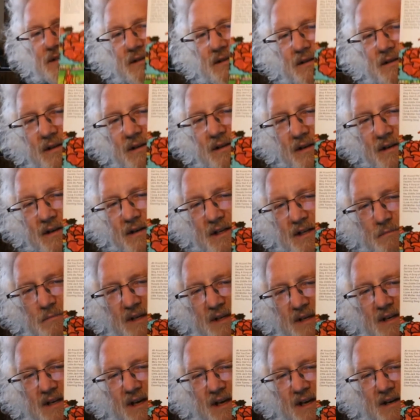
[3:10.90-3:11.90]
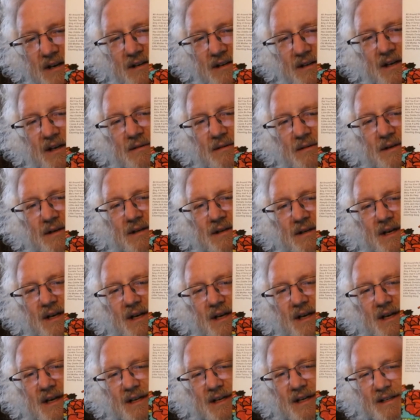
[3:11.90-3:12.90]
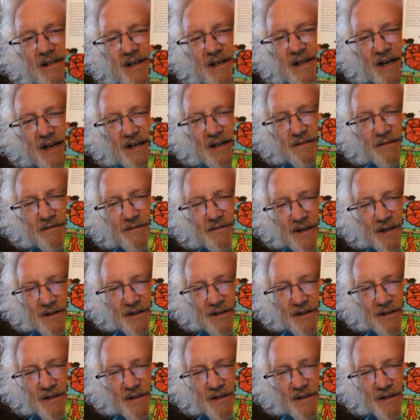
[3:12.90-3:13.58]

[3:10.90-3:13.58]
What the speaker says: A nice big cat on that one. The Cat and the Fiddle.